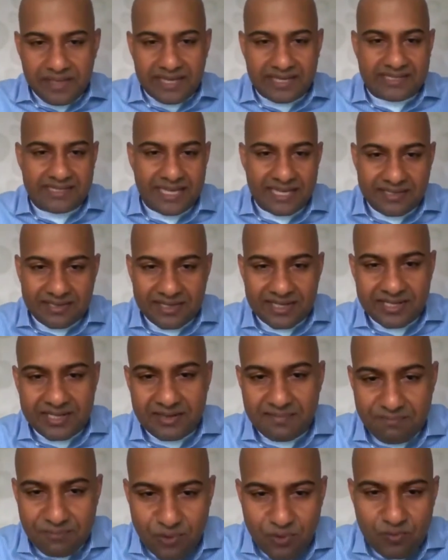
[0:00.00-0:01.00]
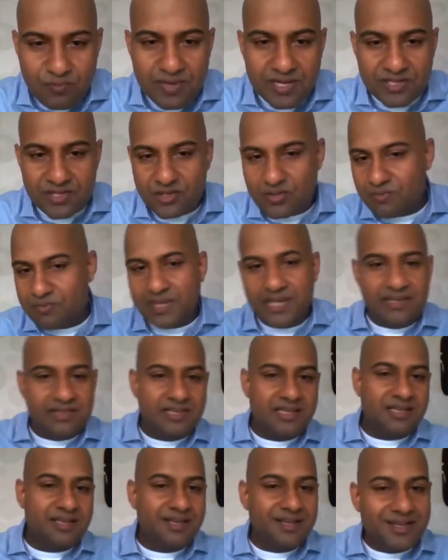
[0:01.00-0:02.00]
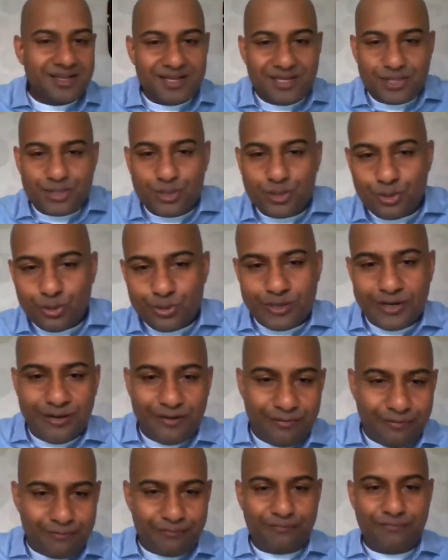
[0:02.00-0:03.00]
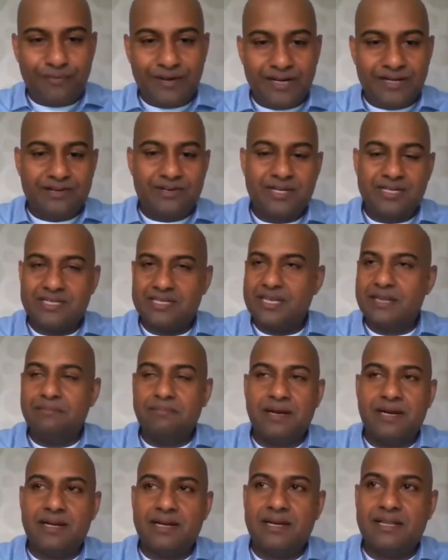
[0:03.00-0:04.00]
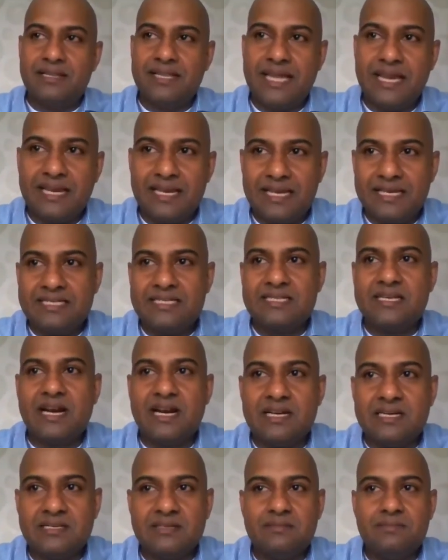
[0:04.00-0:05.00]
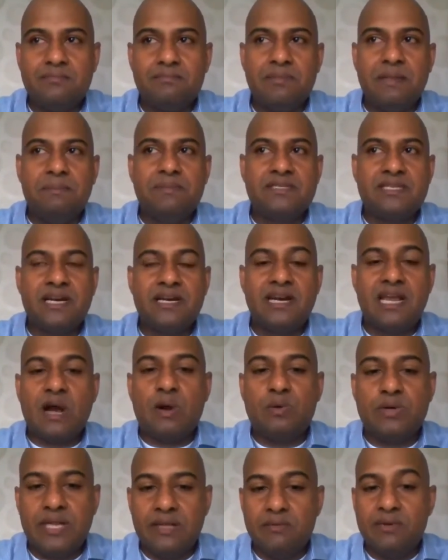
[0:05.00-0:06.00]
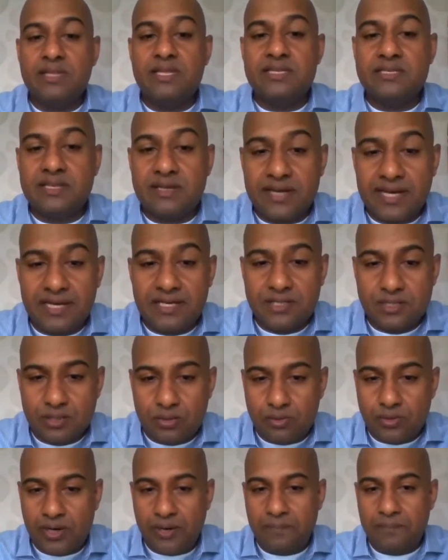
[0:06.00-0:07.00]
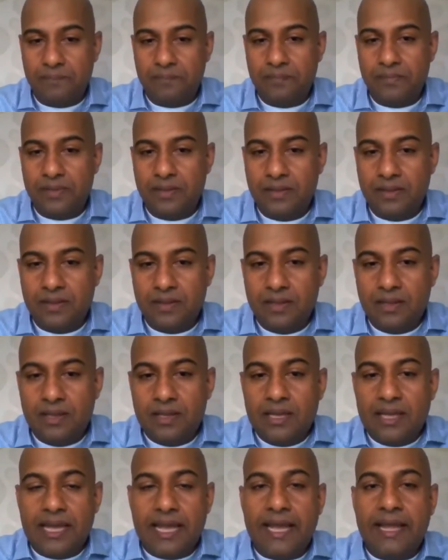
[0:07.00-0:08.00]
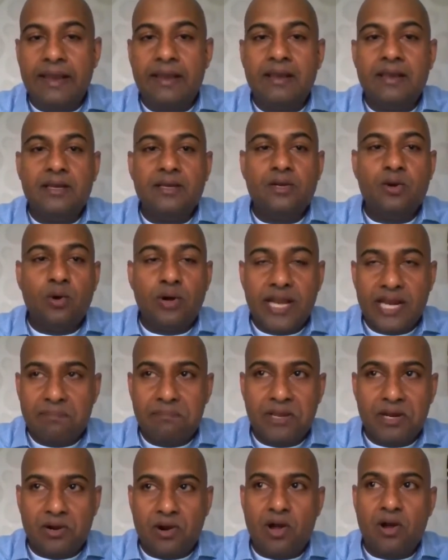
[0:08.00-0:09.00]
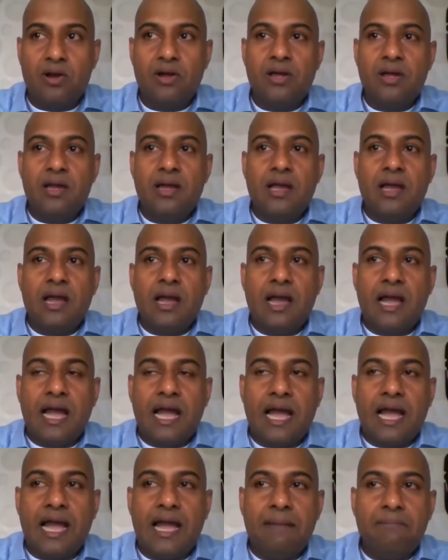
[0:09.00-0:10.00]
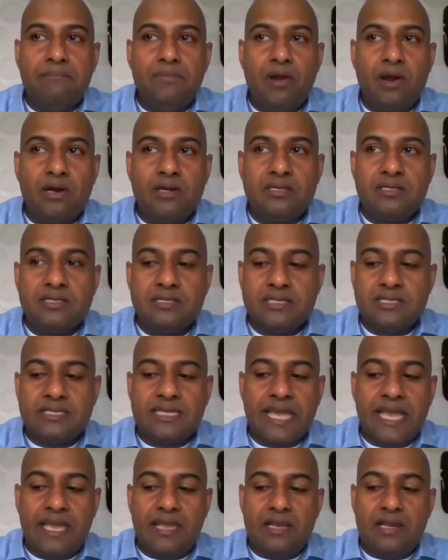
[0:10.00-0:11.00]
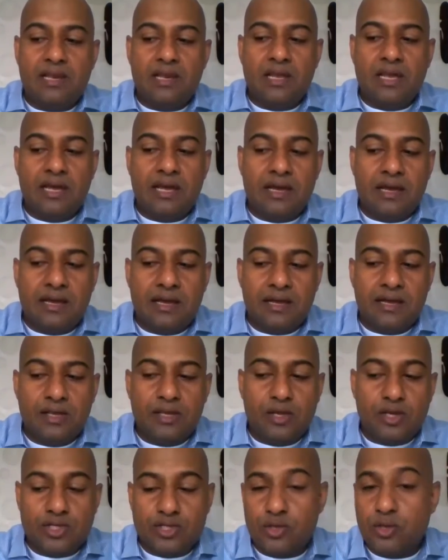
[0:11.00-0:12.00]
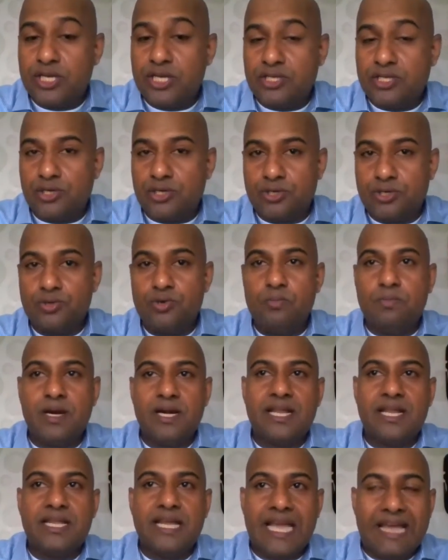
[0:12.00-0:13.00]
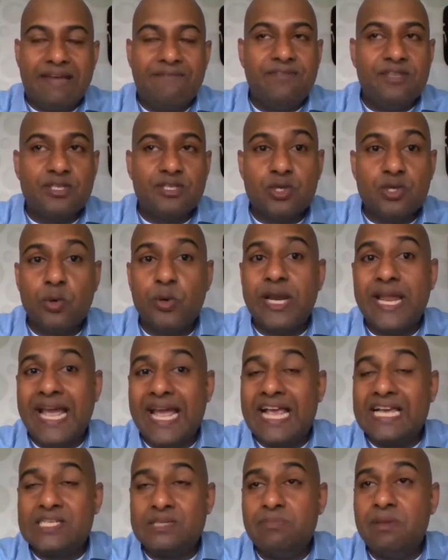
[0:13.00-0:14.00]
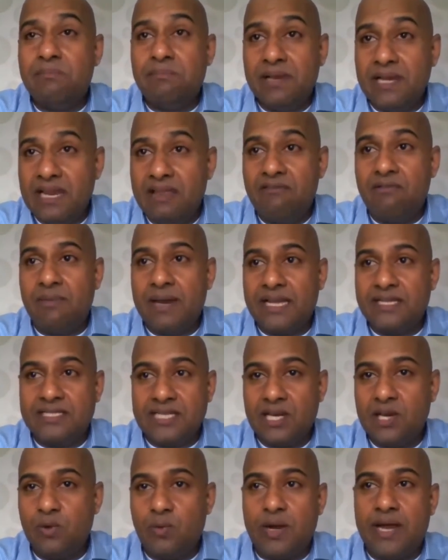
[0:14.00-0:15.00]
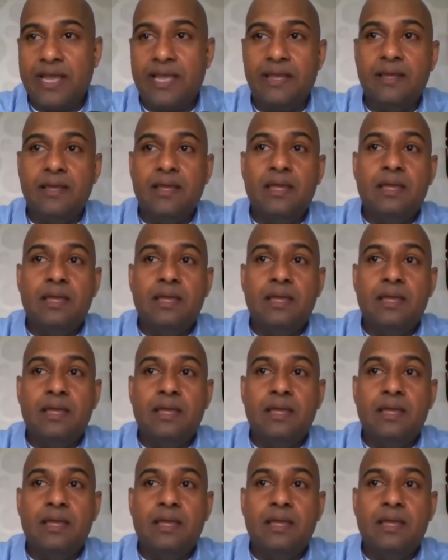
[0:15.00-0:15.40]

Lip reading: exaggerated movements to make the story interesting, but then people start doubting whether it's a real story. And don't get me wrong, I'm not saying your story is not true, but the story has to be believable. I'll tell you why.